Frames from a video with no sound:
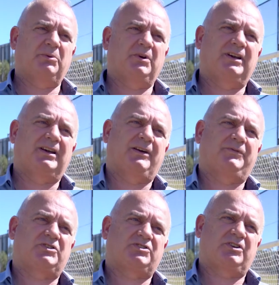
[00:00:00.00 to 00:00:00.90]
I would love
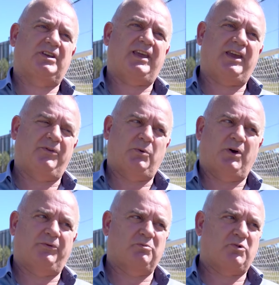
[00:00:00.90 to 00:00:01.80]
to see
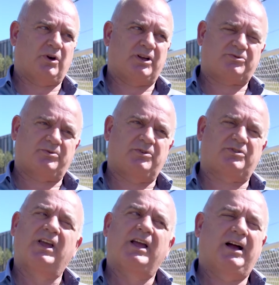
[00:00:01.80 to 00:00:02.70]
everyone from
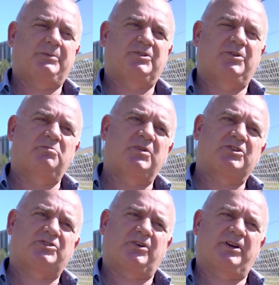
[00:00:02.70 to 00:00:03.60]
grassroots up to the
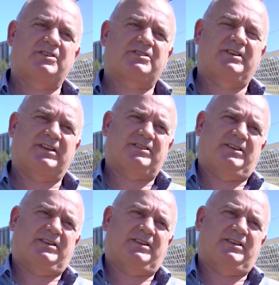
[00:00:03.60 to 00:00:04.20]
administrators get